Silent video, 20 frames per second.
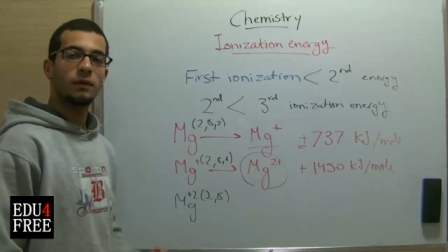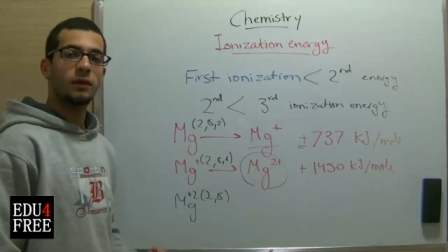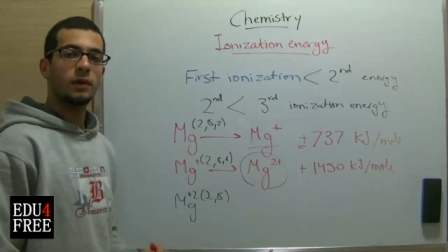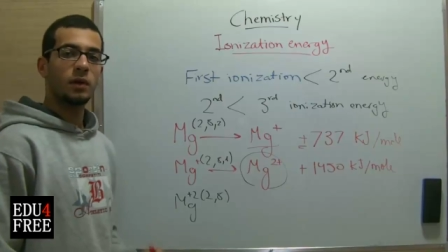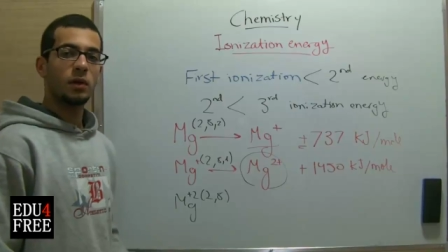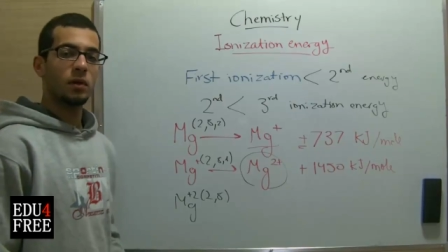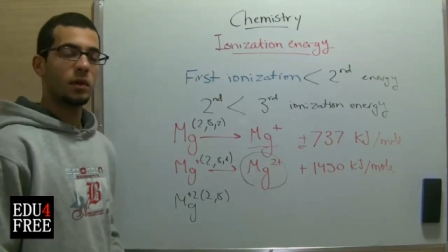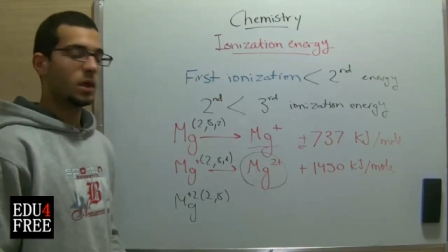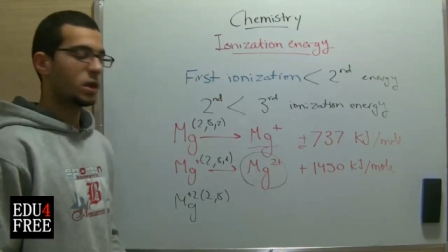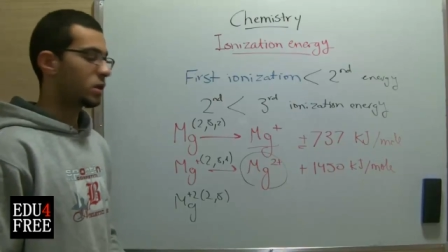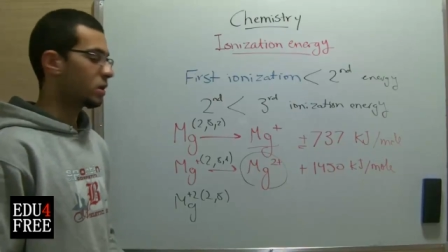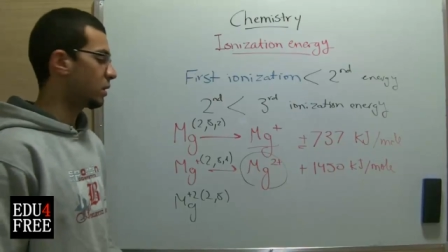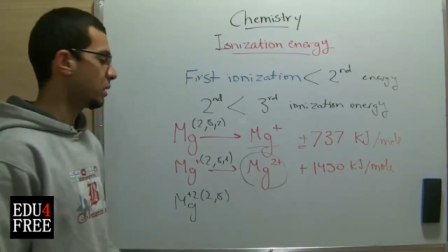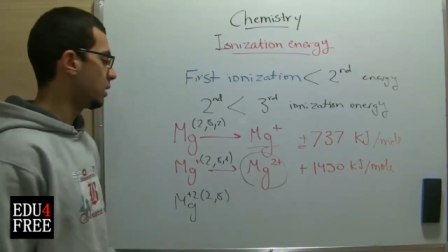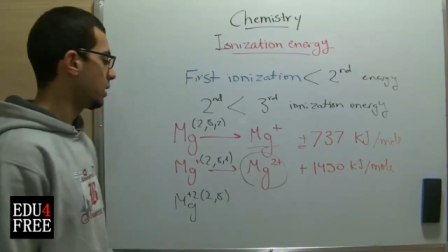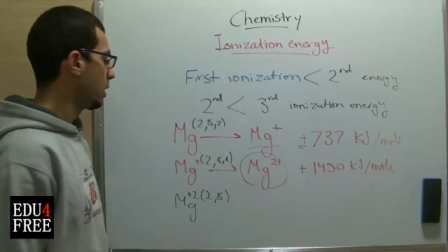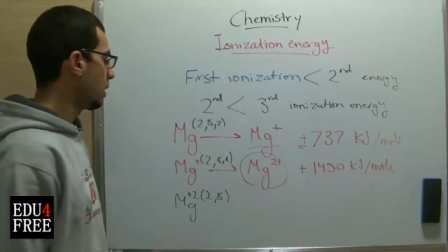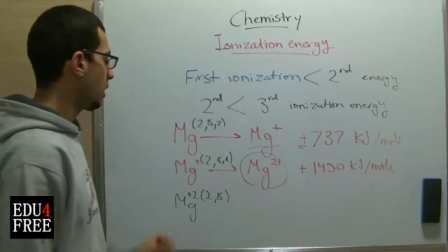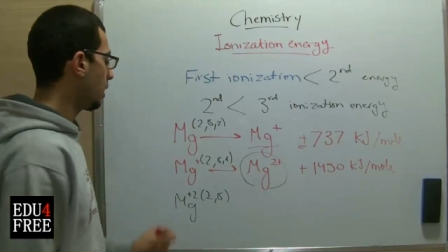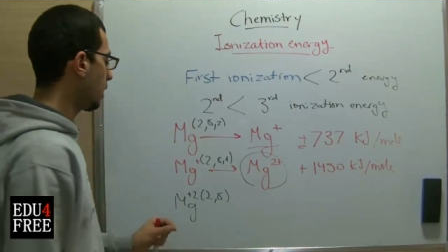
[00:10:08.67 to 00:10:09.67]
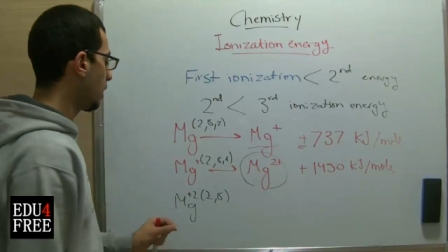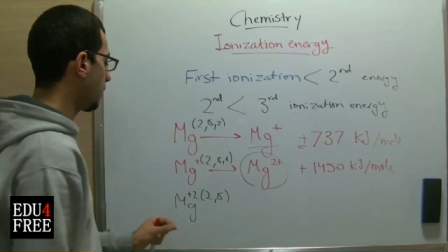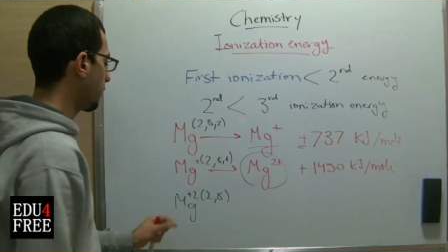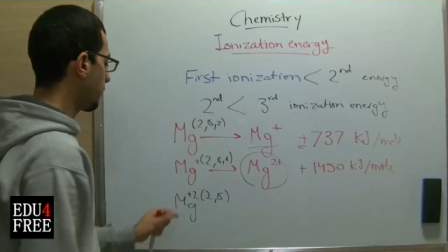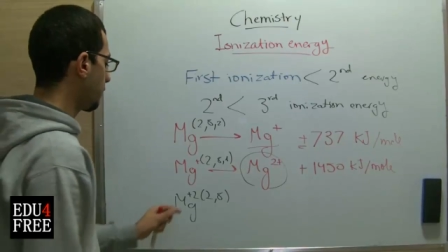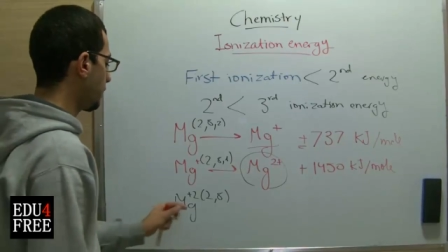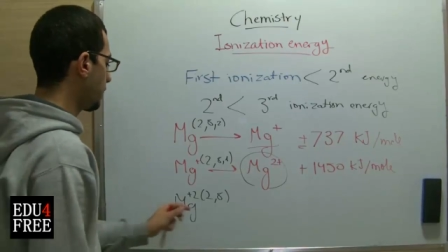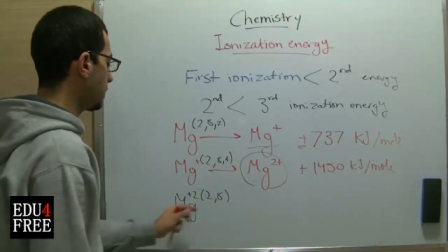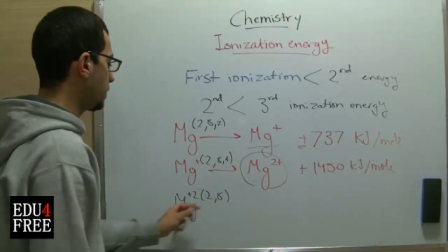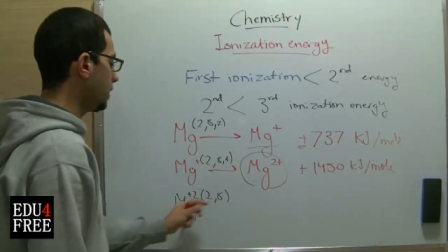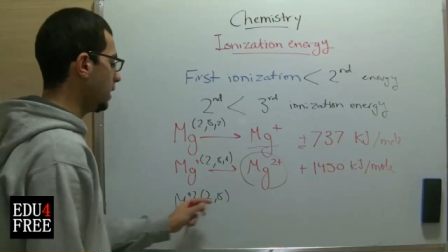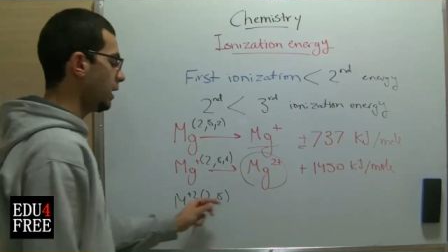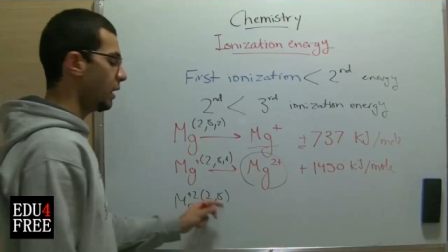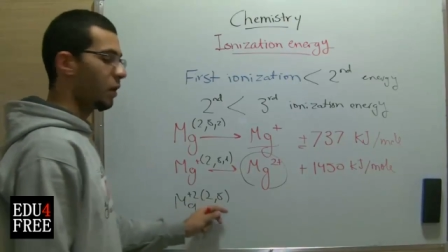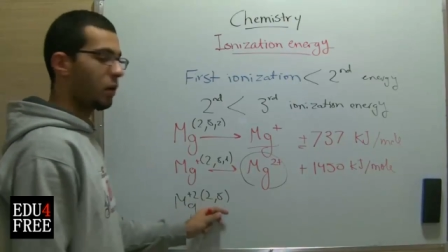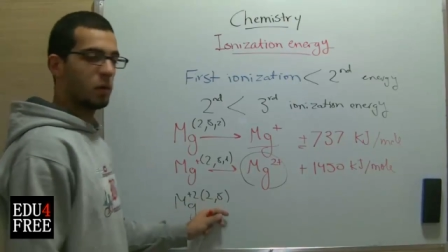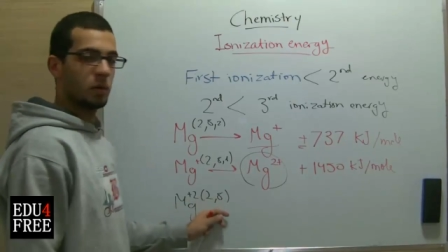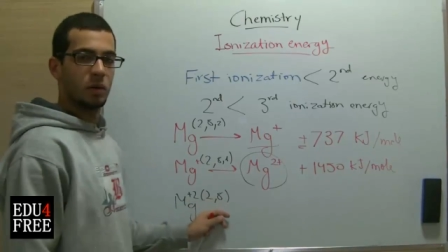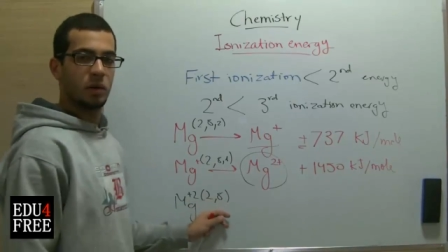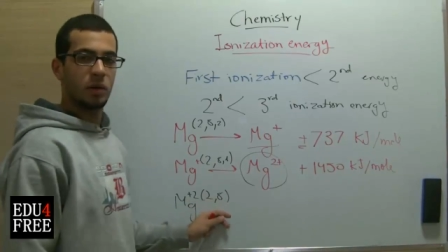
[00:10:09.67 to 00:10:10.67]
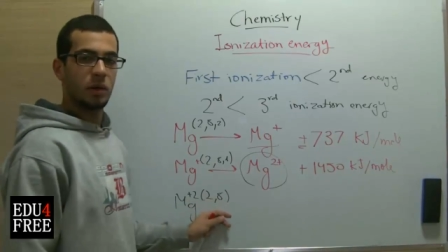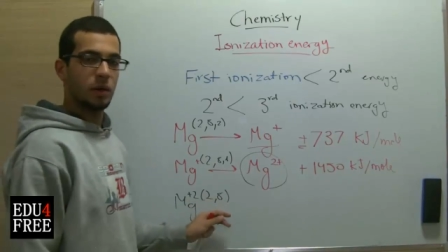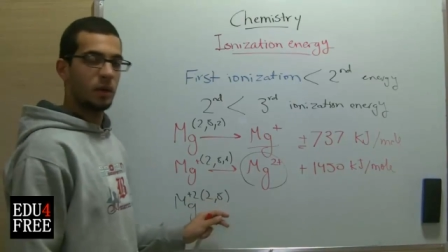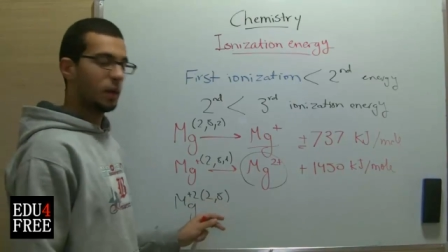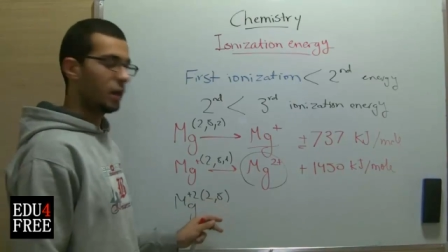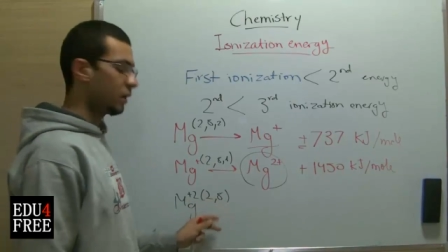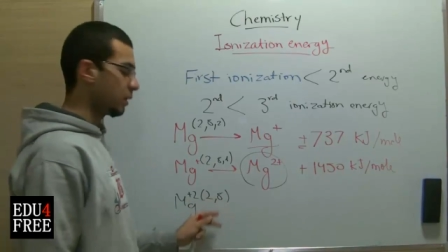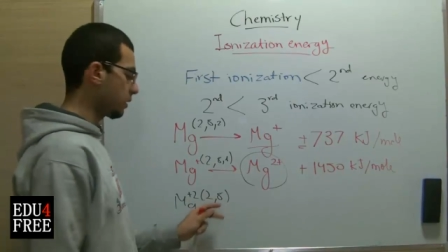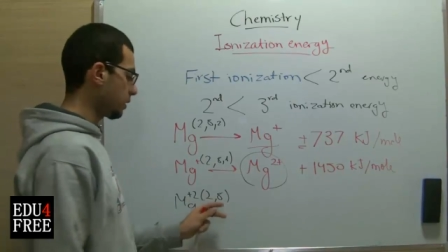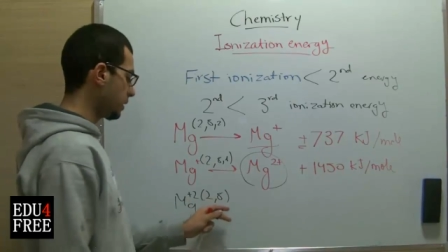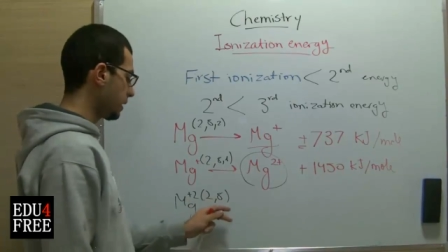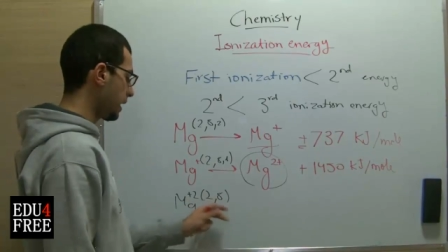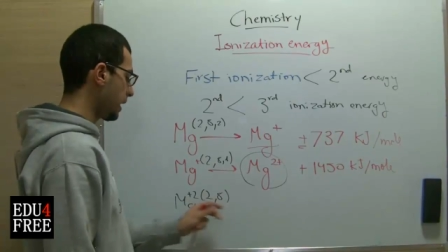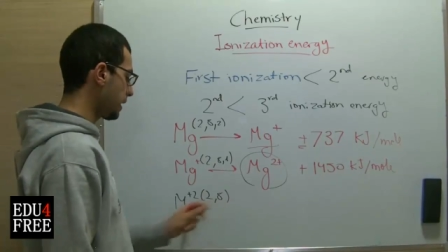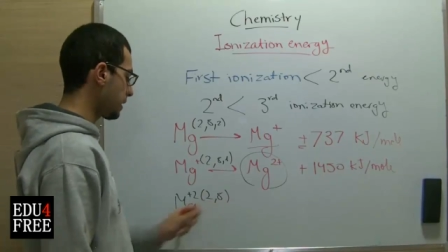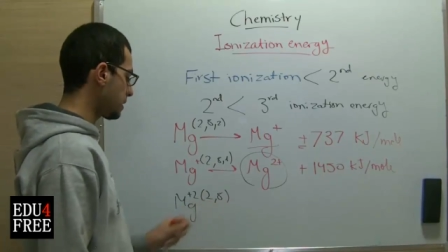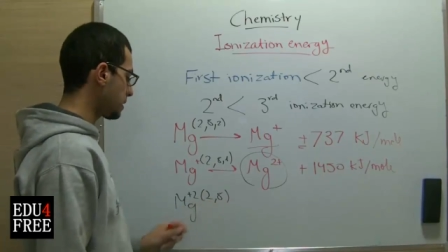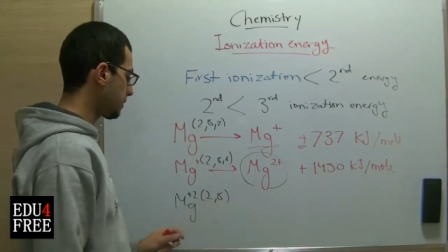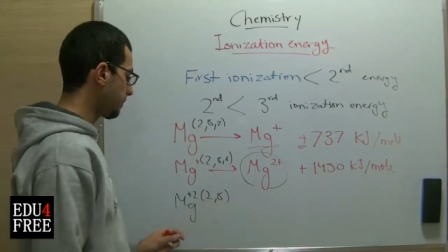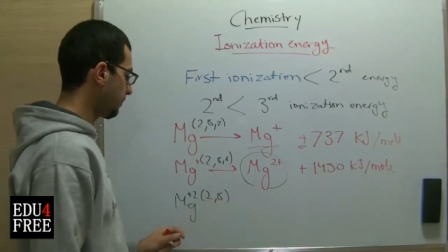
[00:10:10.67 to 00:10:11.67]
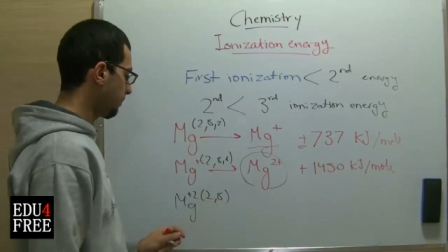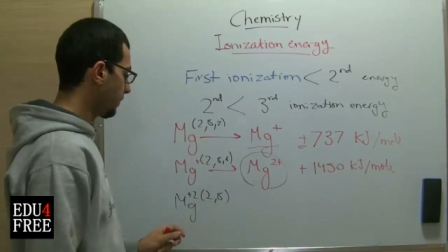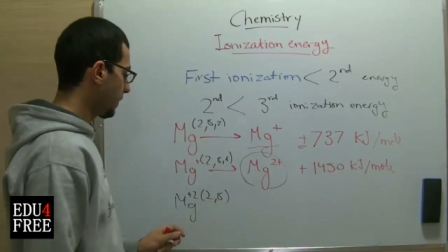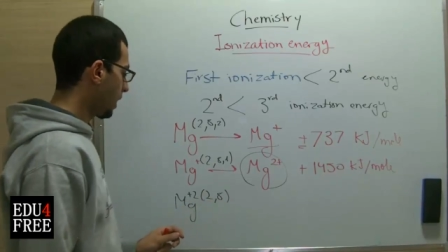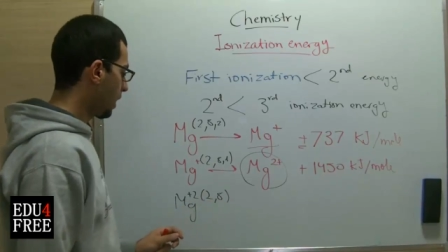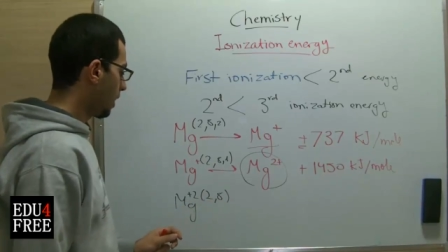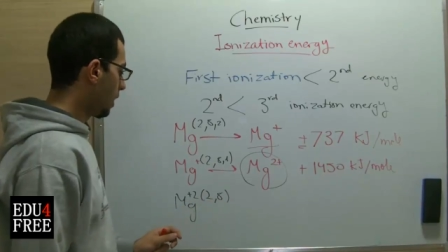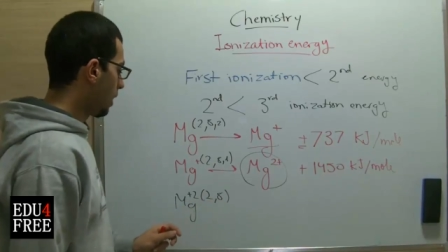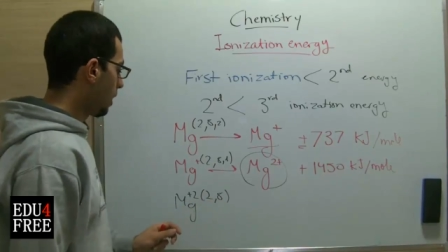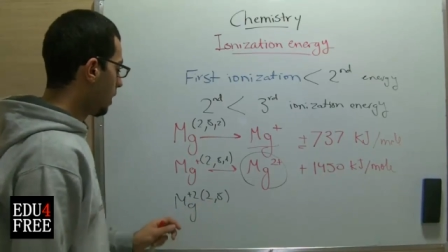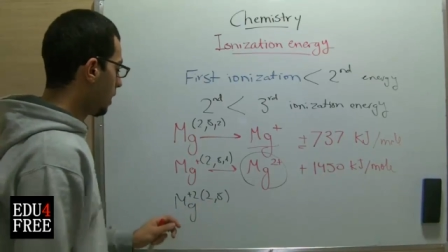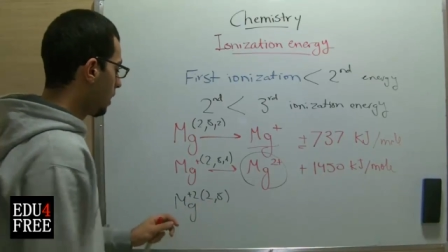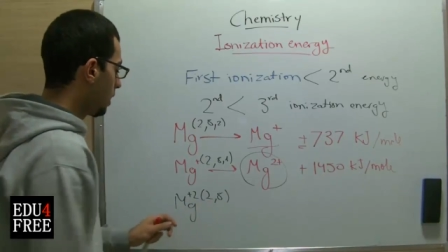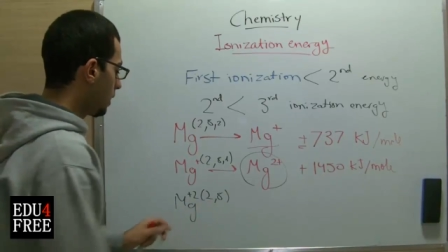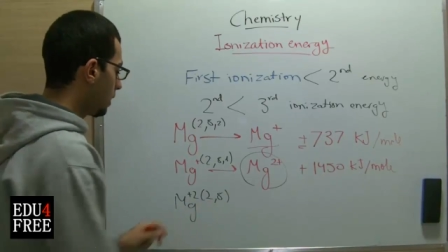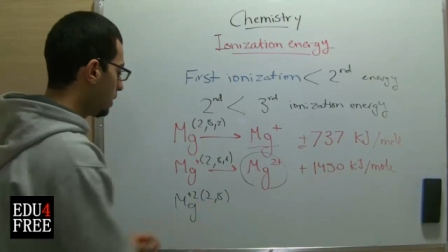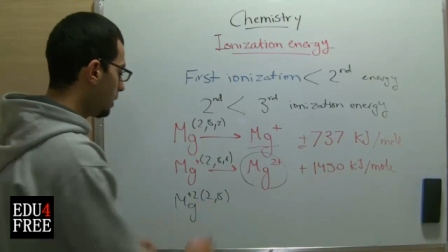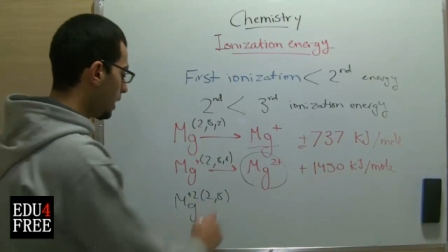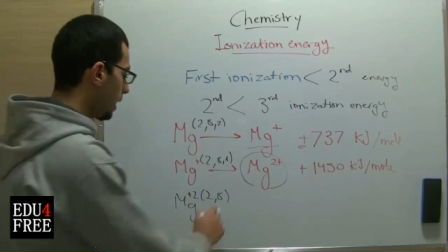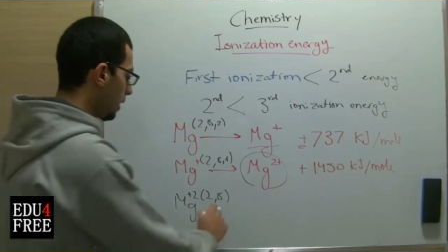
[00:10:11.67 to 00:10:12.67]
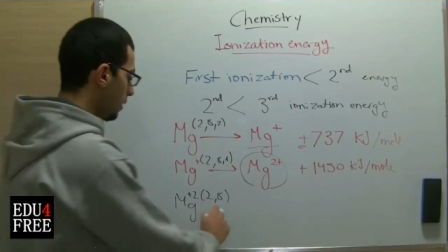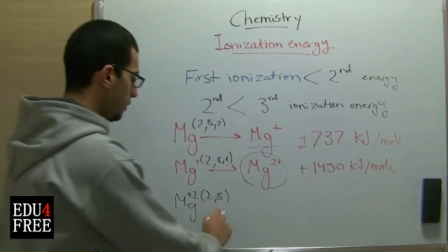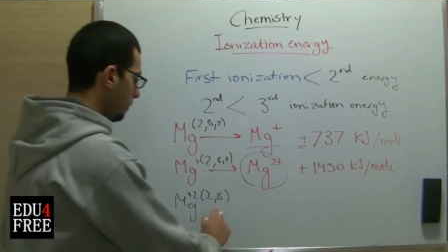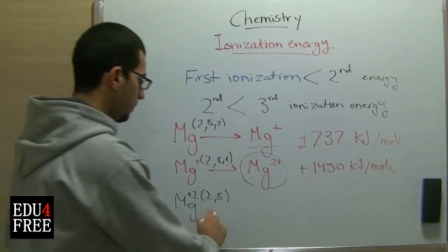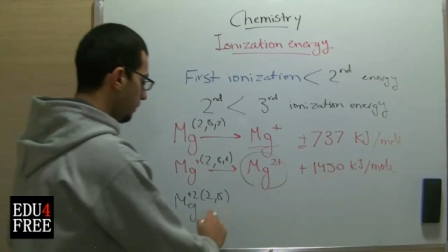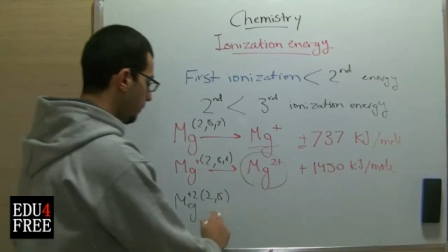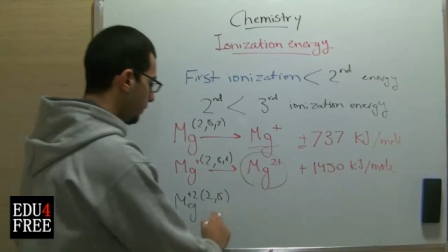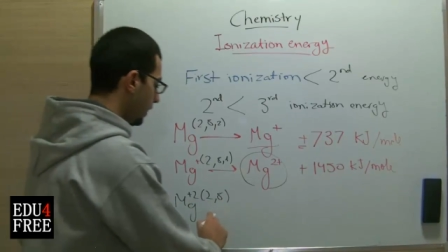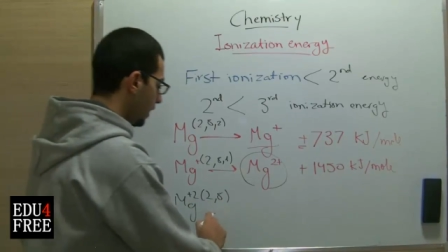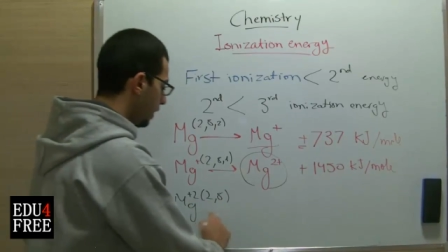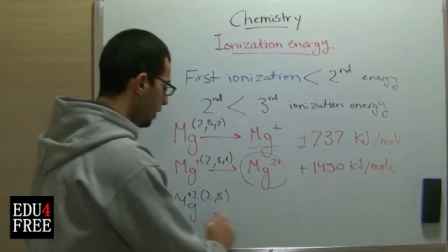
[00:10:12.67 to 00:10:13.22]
configuration of neon, the inert gas. Now,